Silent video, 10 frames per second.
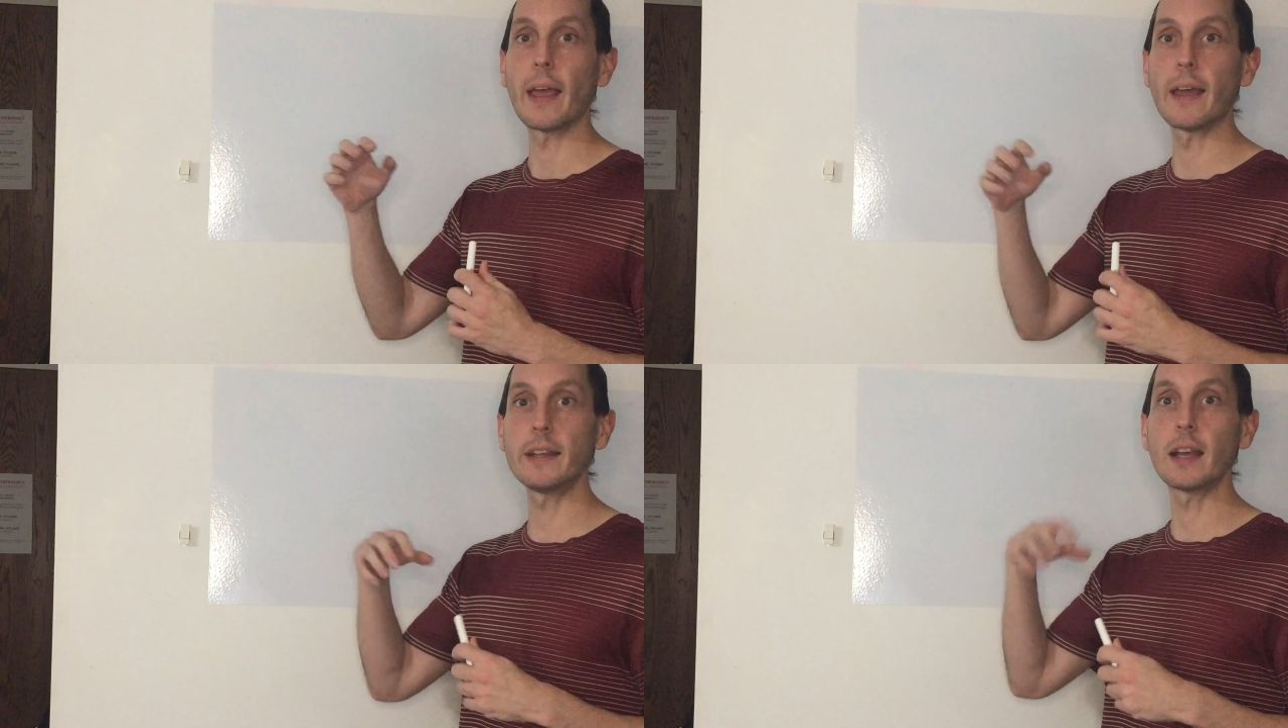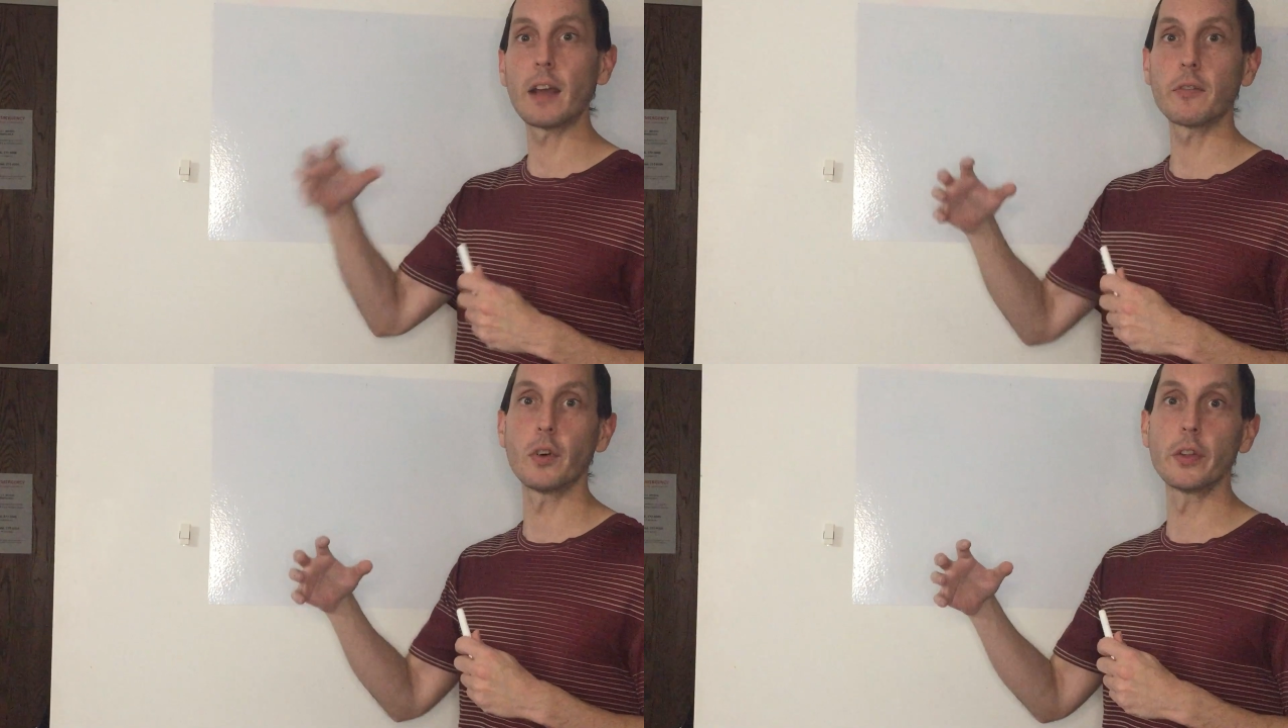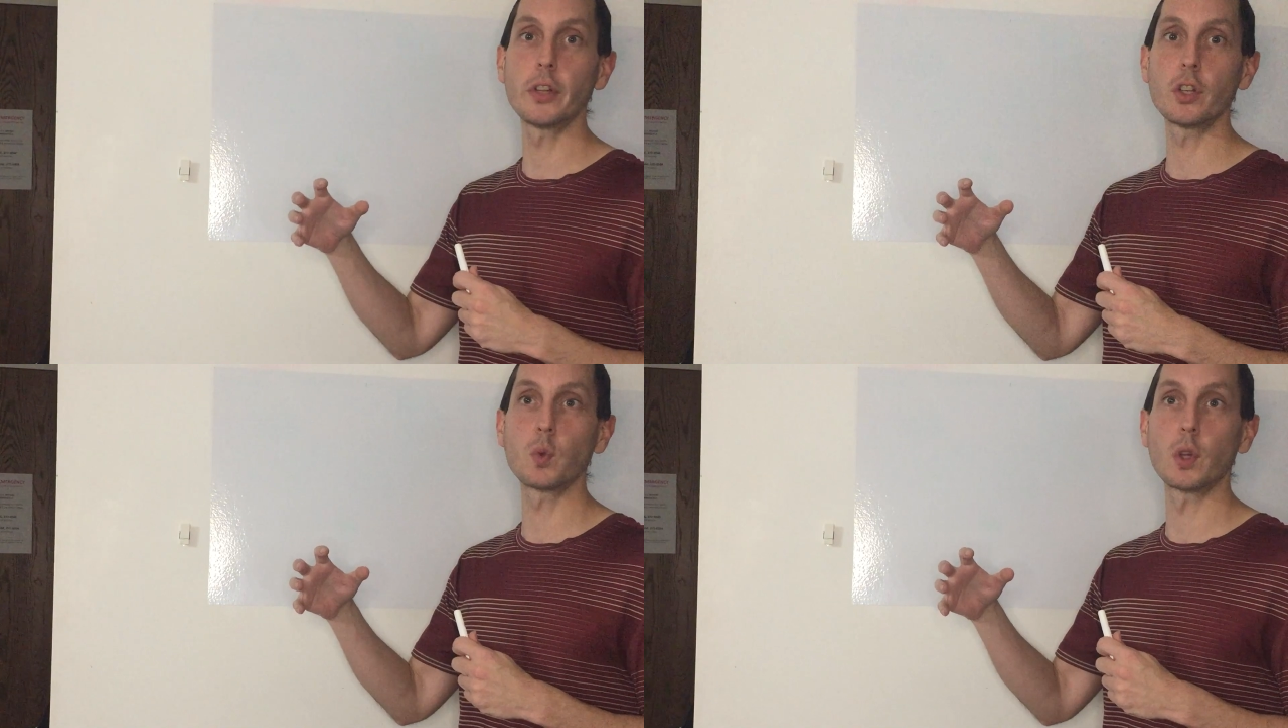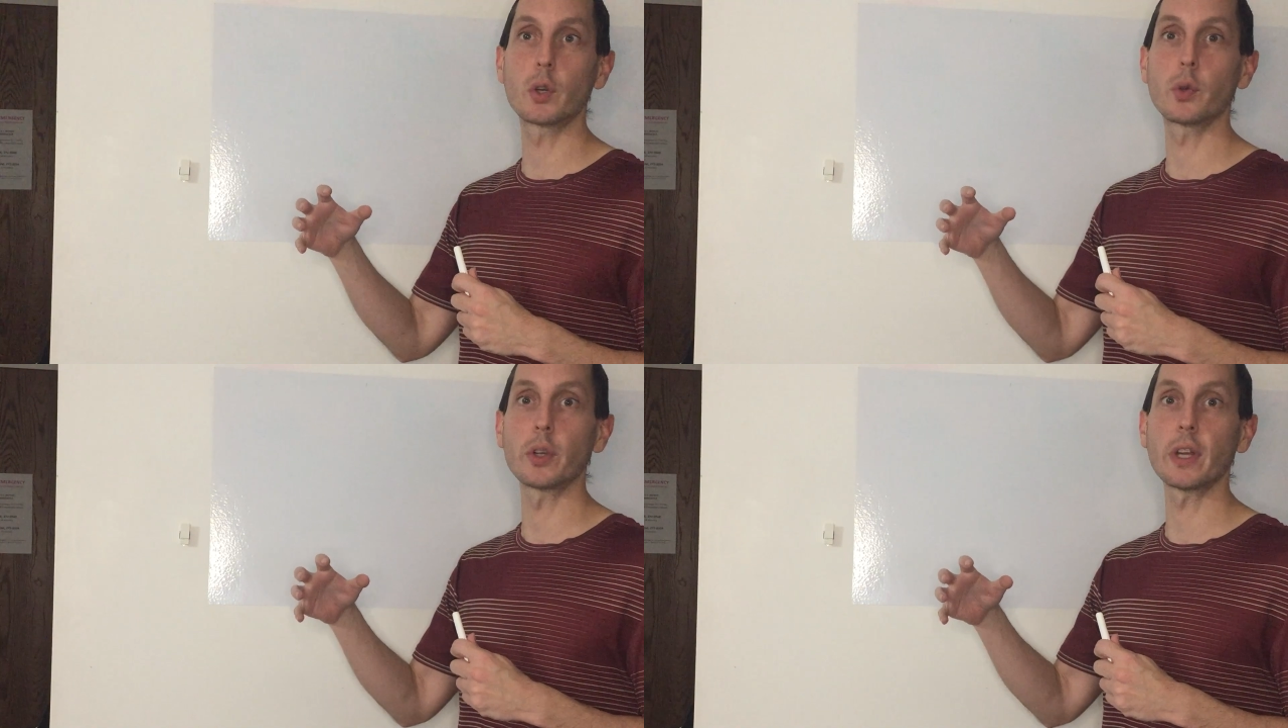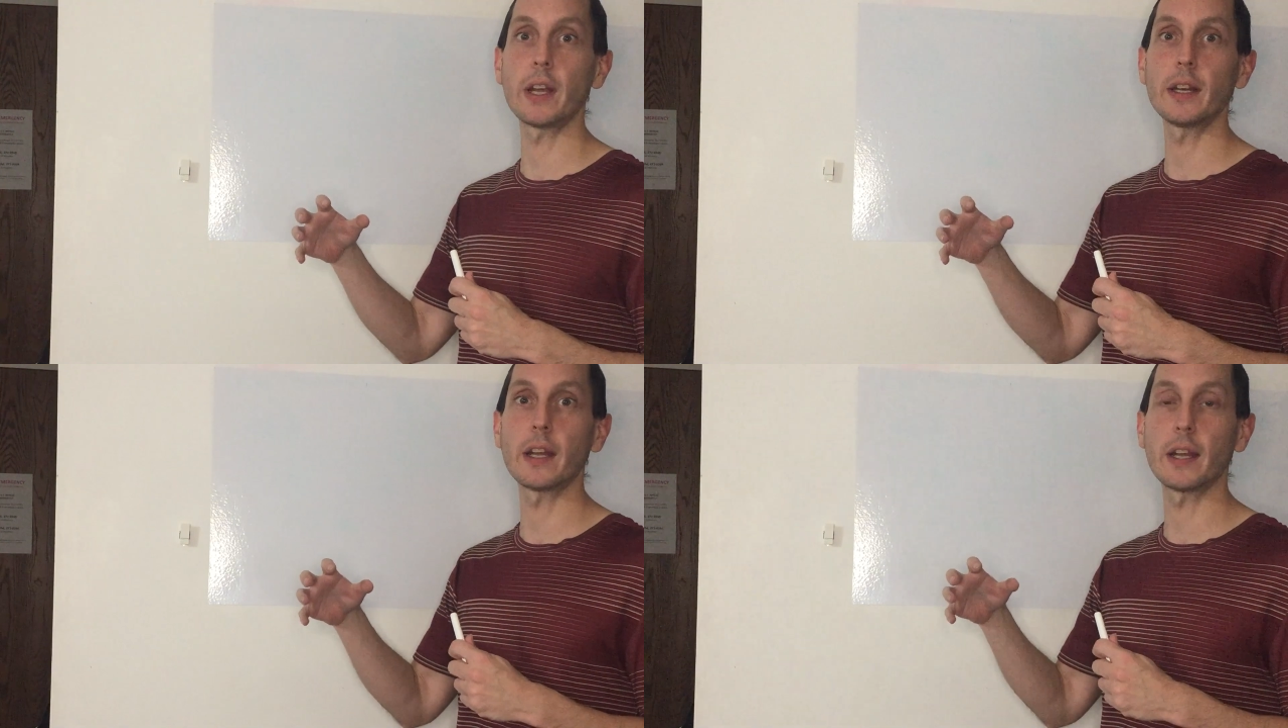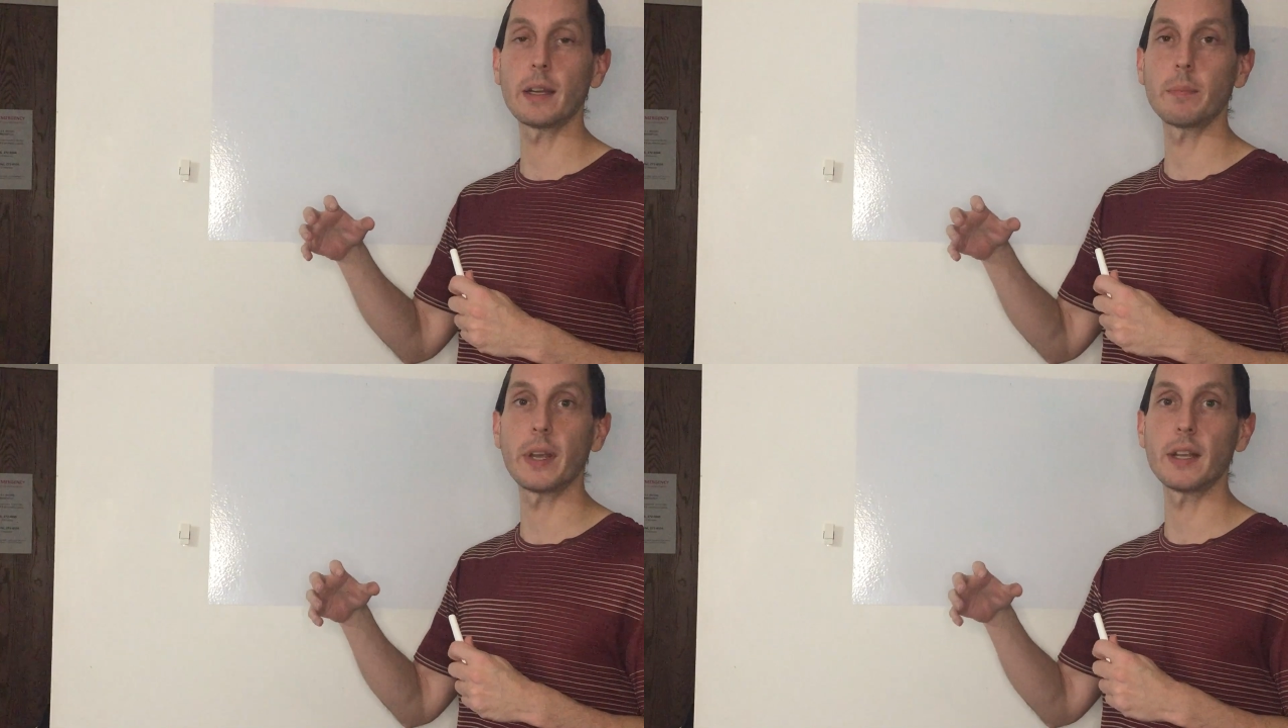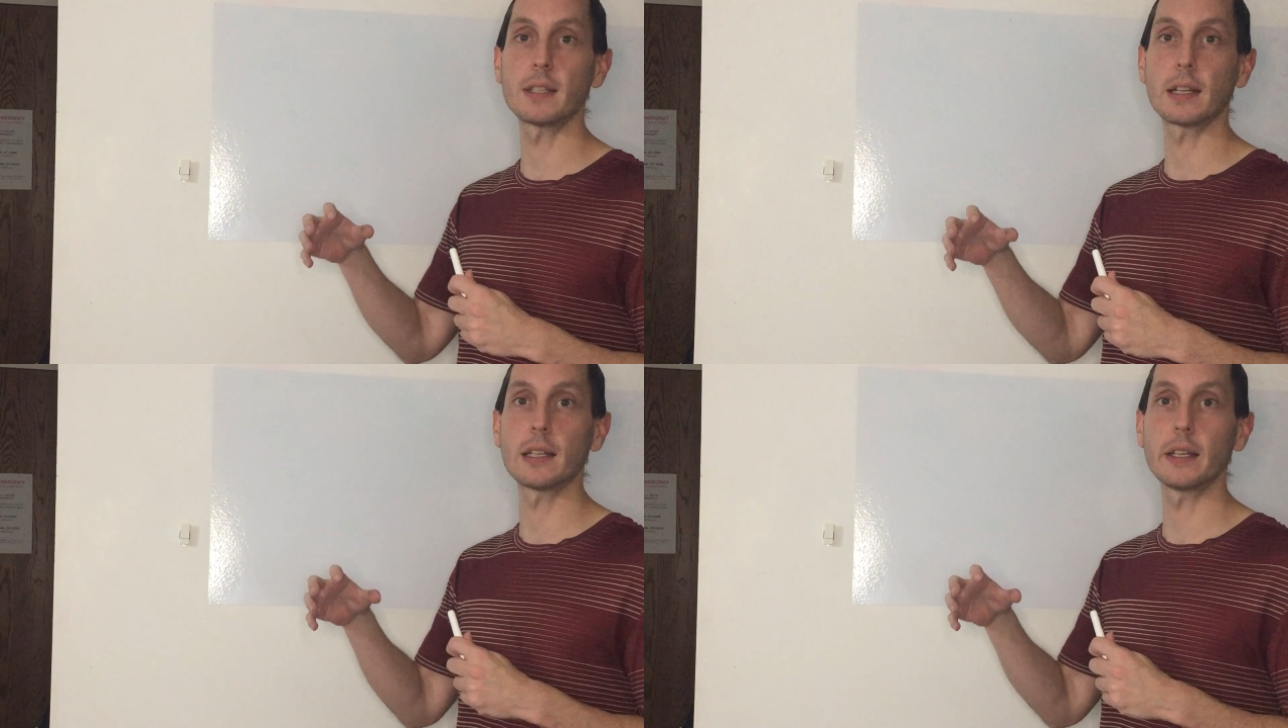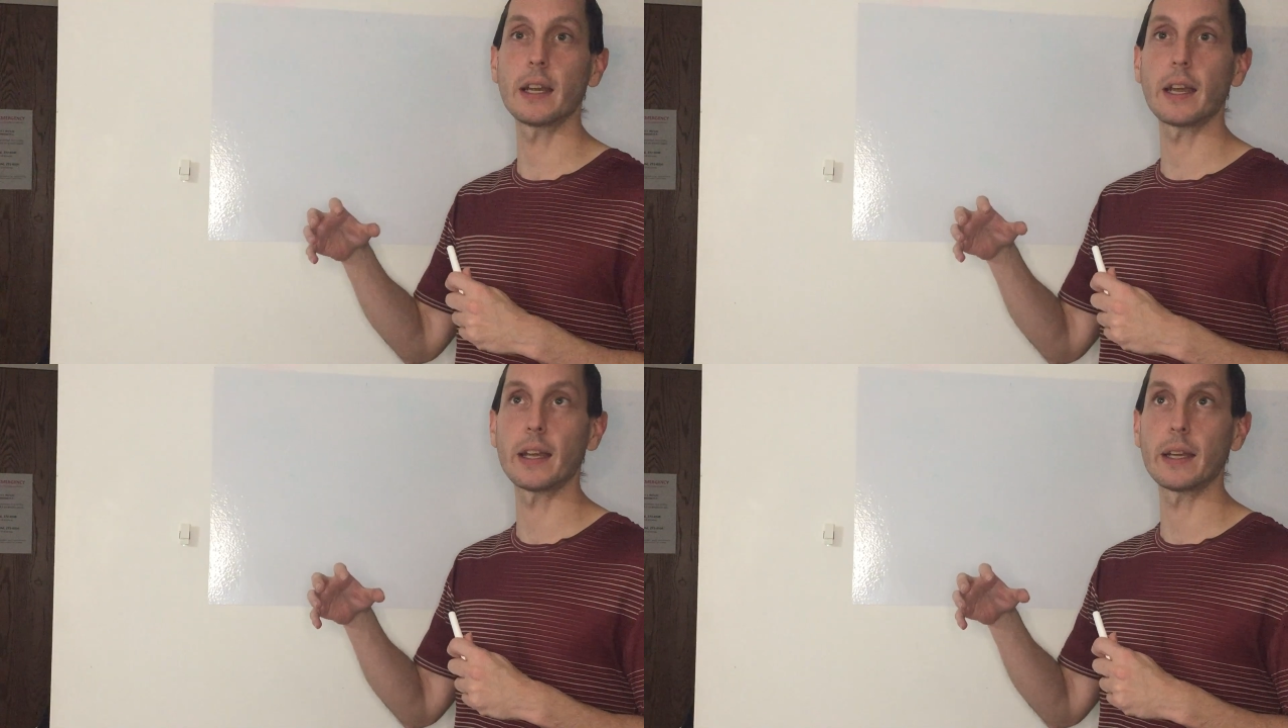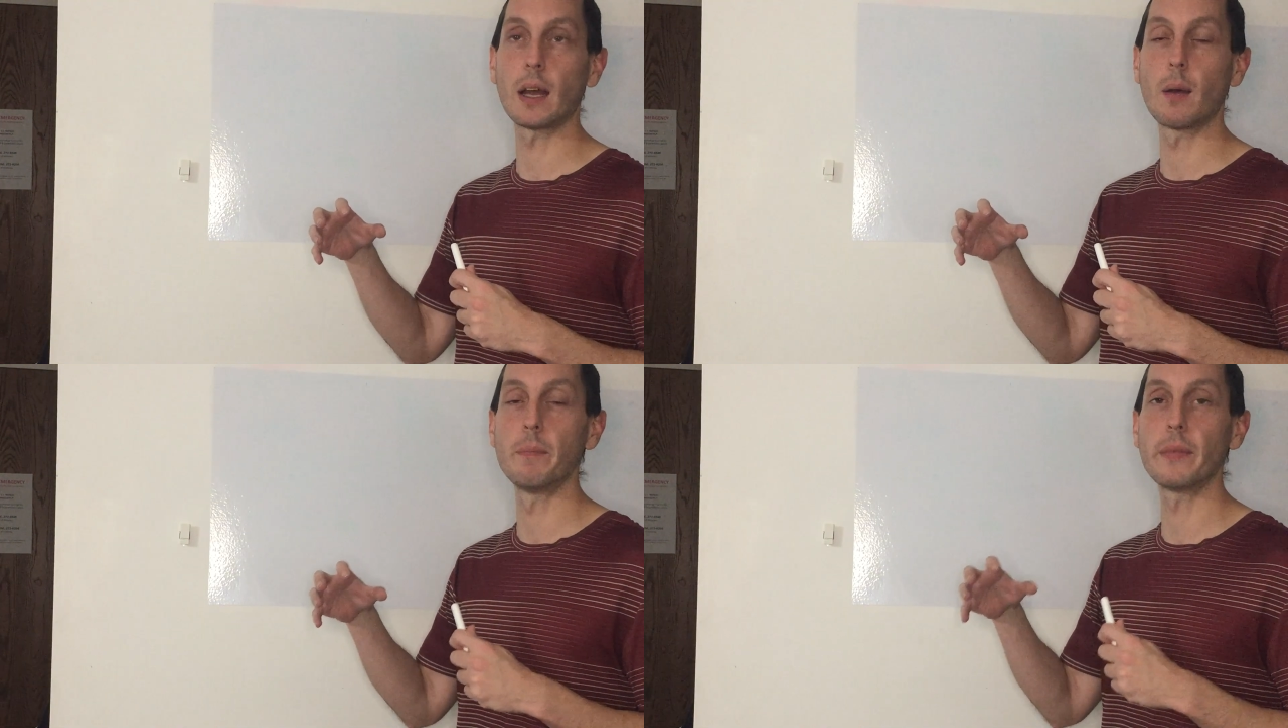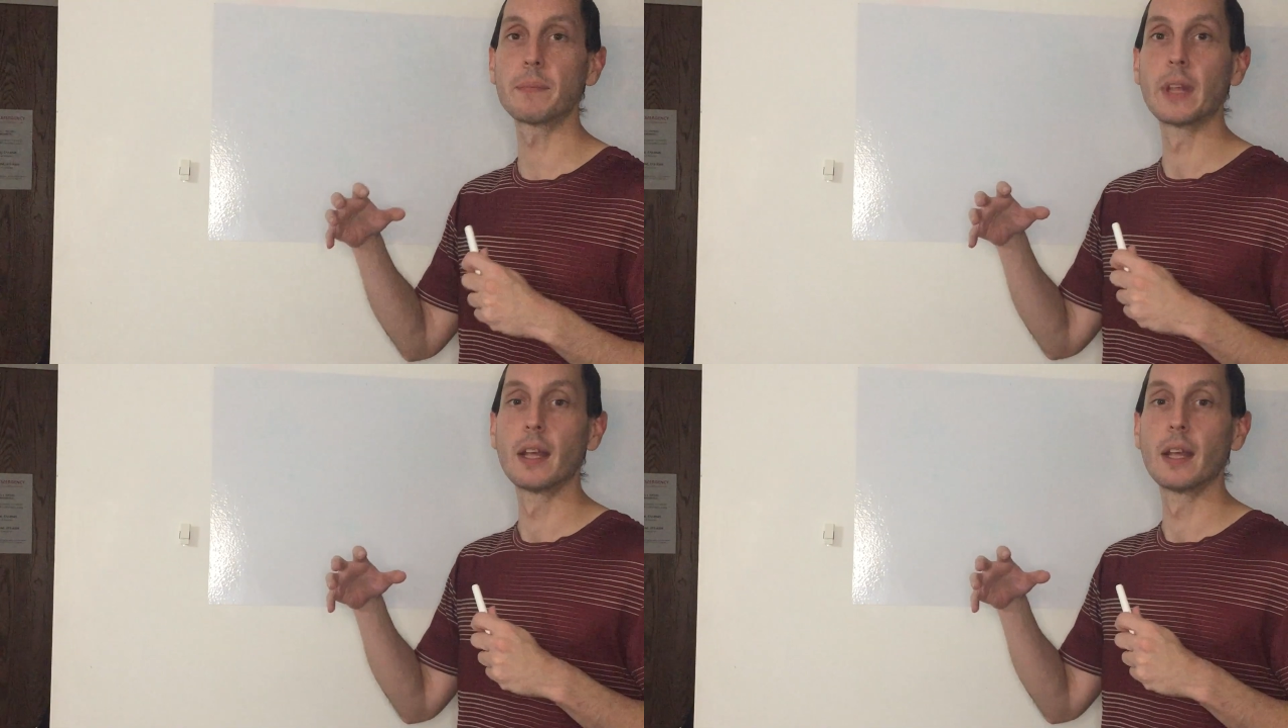any high voltage will create a basically a um,